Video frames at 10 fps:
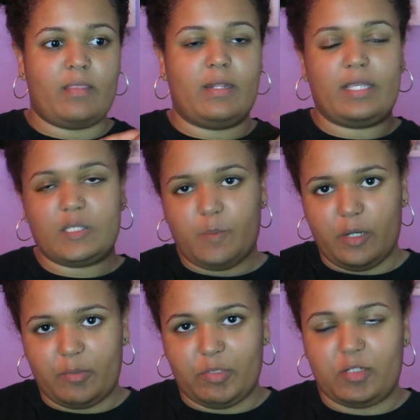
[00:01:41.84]
the next
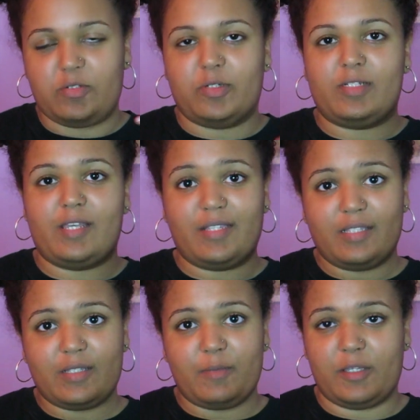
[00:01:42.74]
part I'm going to do at
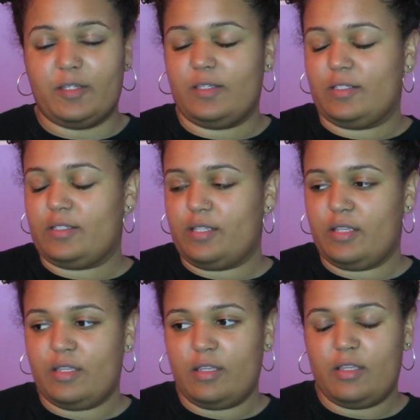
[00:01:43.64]
desk because
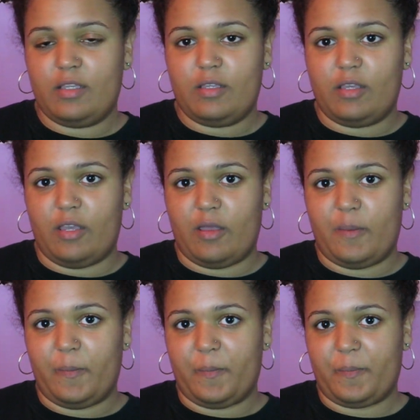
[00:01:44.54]

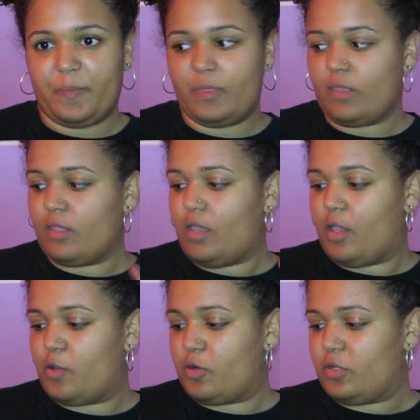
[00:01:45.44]

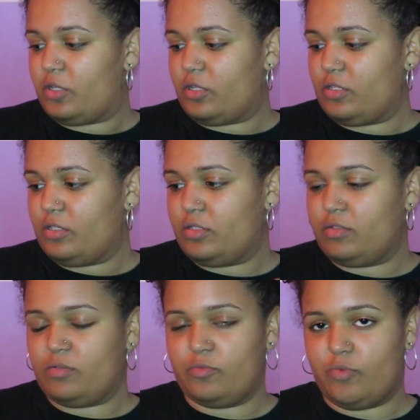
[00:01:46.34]
I've got to
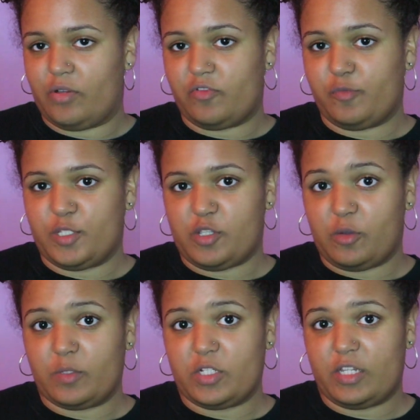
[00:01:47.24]
work with my
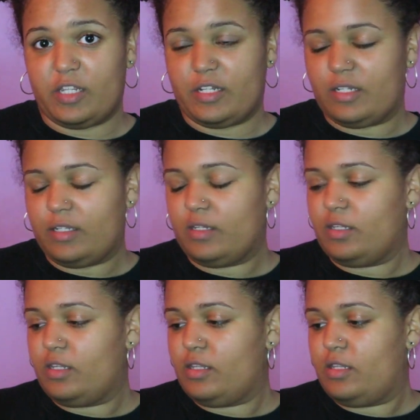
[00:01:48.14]
sewing machine.
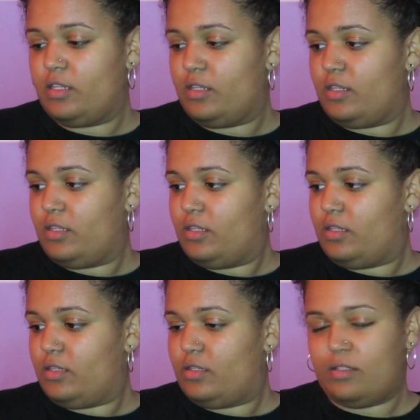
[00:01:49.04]

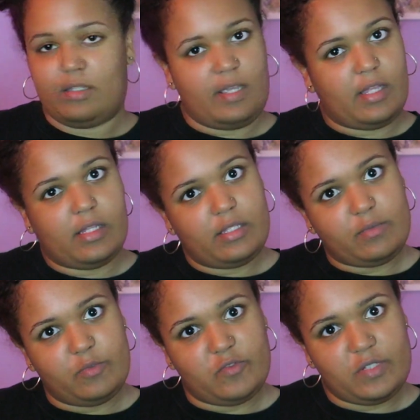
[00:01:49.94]
So yeah,
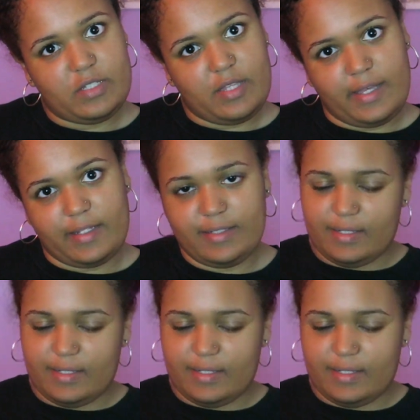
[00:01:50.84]
let's move on to that.